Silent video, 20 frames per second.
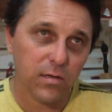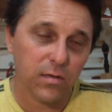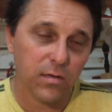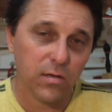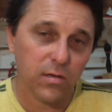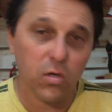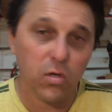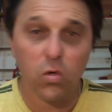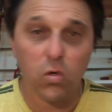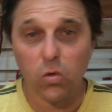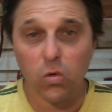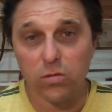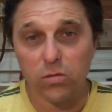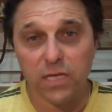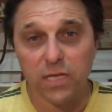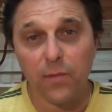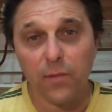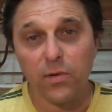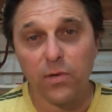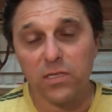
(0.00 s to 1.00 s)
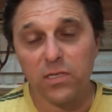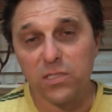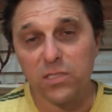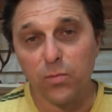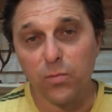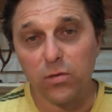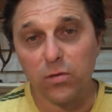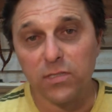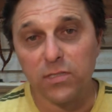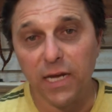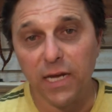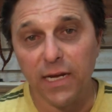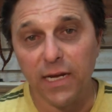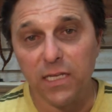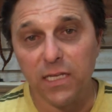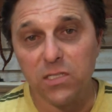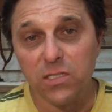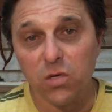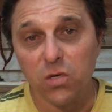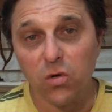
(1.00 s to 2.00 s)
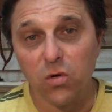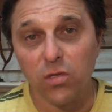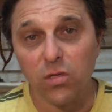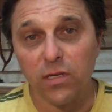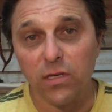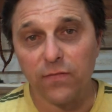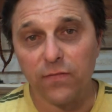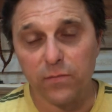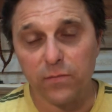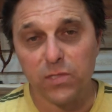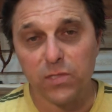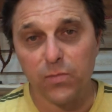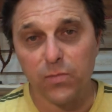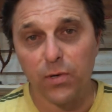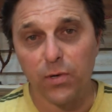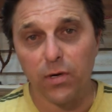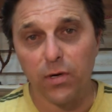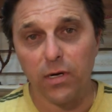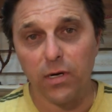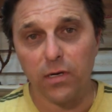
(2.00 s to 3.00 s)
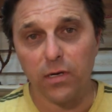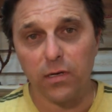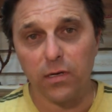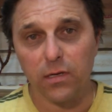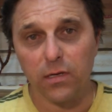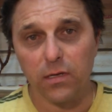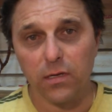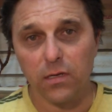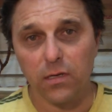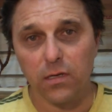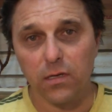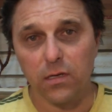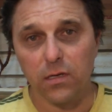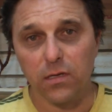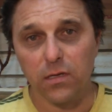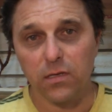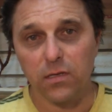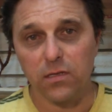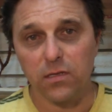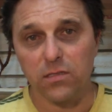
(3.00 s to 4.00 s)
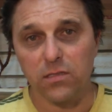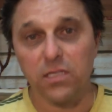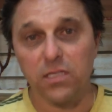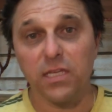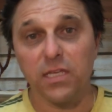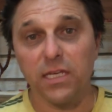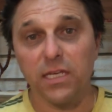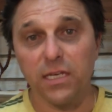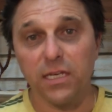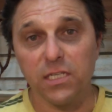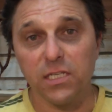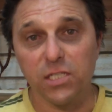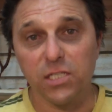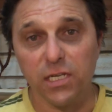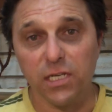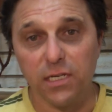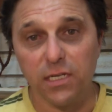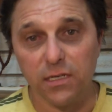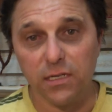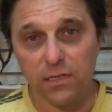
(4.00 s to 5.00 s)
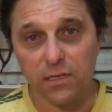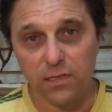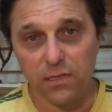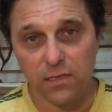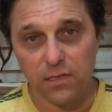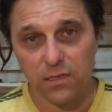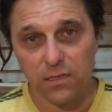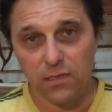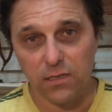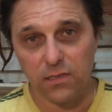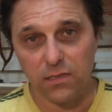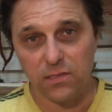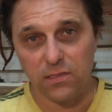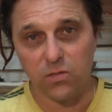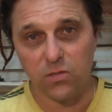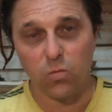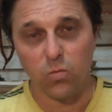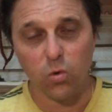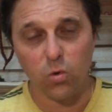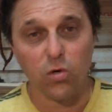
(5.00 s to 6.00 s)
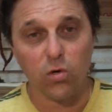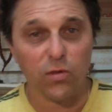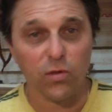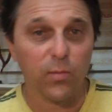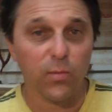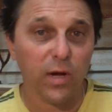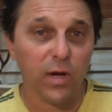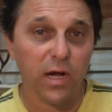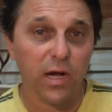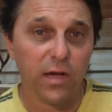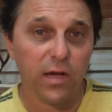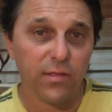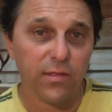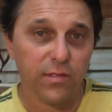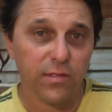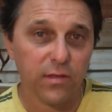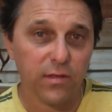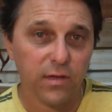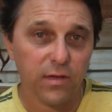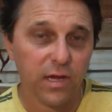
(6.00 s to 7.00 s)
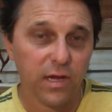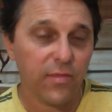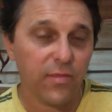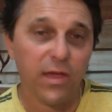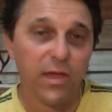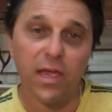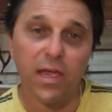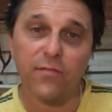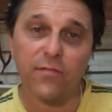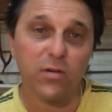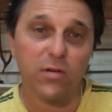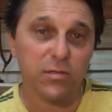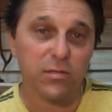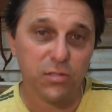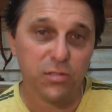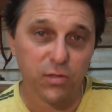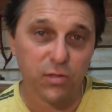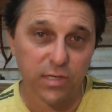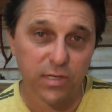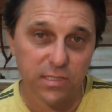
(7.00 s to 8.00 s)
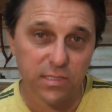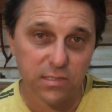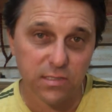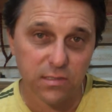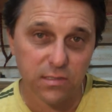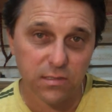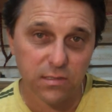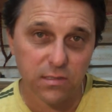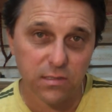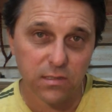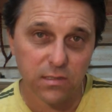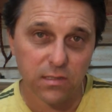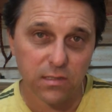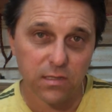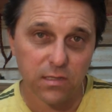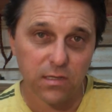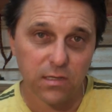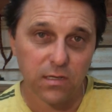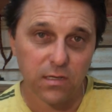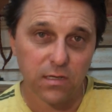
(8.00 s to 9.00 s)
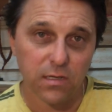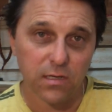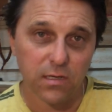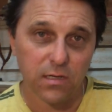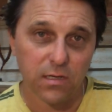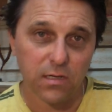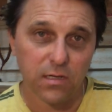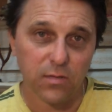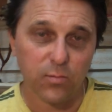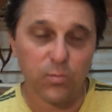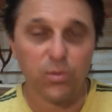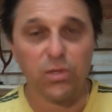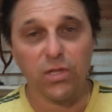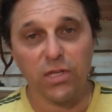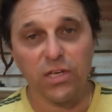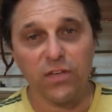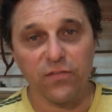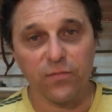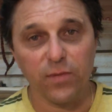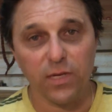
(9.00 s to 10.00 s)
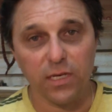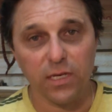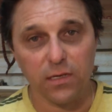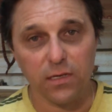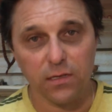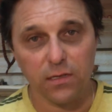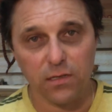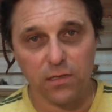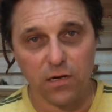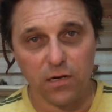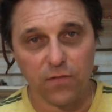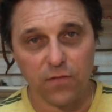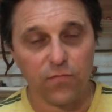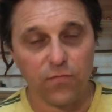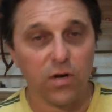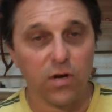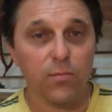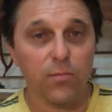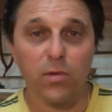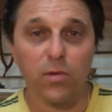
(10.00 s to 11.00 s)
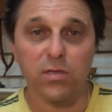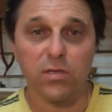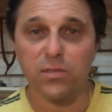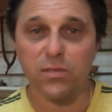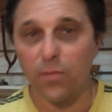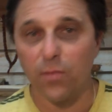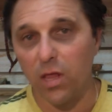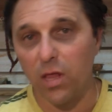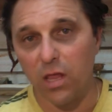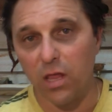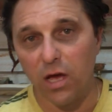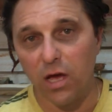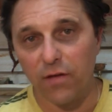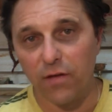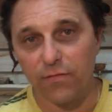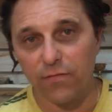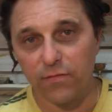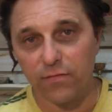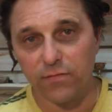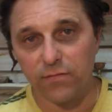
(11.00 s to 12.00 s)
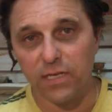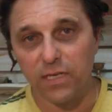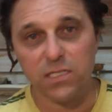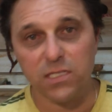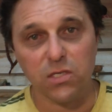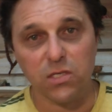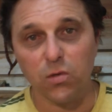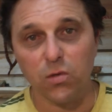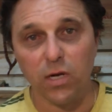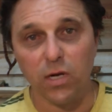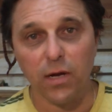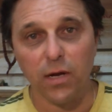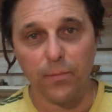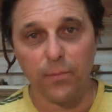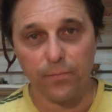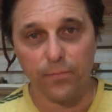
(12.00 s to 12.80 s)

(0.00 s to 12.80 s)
calls happen as spontaneous calling from spirit to the initiate to walk the path, and they have no choice. Believe me, I've run most of my life, they still come.